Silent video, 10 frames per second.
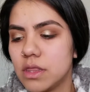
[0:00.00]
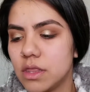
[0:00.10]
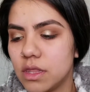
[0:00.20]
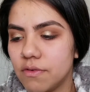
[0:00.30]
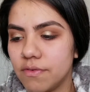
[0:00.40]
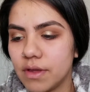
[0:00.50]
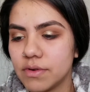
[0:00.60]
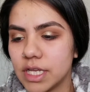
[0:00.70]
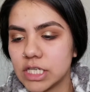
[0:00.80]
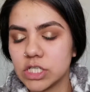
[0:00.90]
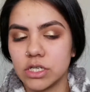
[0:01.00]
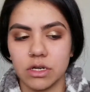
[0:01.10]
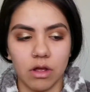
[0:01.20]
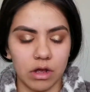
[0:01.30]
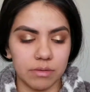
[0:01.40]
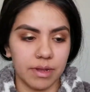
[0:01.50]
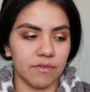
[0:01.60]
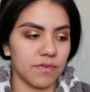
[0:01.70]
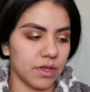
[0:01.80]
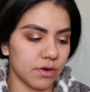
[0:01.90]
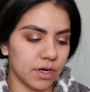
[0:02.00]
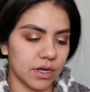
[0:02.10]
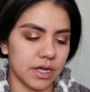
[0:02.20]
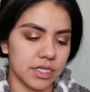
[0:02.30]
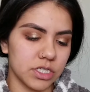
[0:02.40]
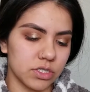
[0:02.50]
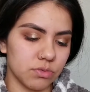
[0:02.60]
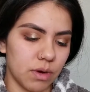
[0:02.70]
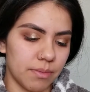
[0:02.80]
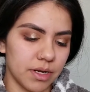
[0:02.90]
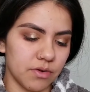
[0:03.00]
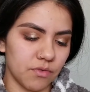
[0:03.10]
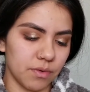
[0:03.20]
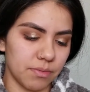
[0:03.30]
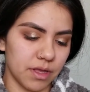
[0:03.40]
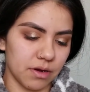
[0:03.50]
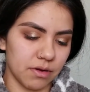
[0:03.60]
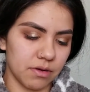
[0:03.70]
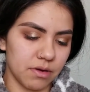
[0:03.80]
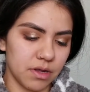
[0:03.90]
the foundation on my finger and kind of just rub it in from there.